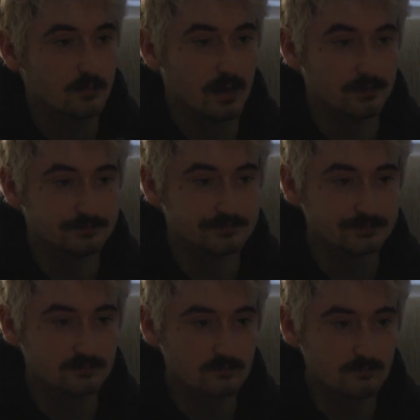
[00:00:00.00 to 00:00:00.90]
But
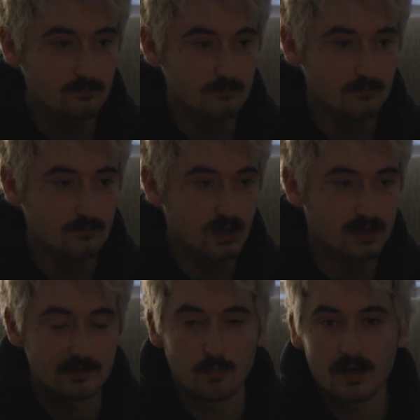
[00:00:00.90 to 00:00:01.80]

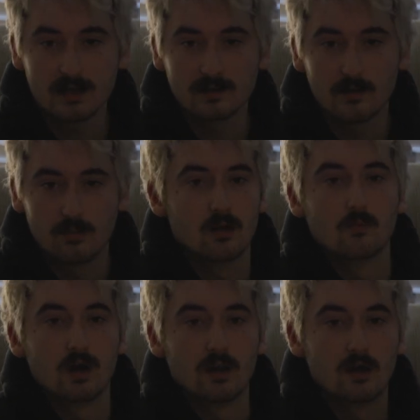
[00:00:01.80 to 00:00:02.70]
like in Breaking Dawn Part
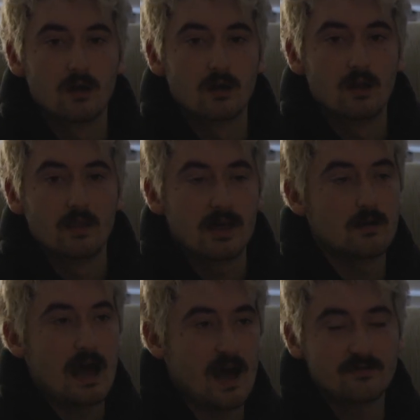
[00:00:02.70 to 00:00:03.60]
1,
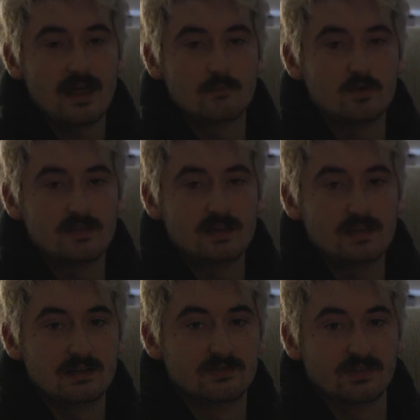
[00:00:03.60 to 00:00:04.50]
that half of that
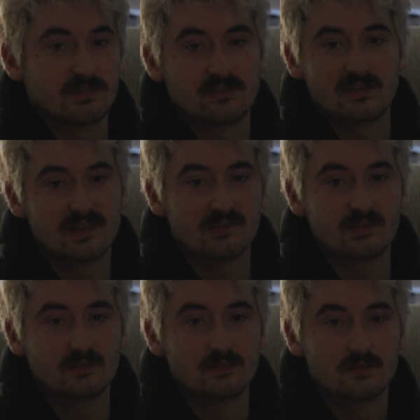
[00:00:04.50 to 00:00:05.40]
movie is just a sex
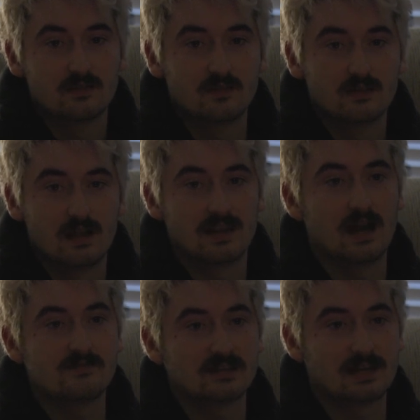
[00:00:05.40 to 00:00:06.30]
scene, and
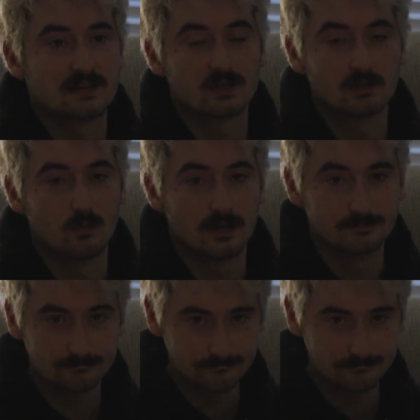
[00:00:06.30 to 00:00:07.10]
not even like a good one.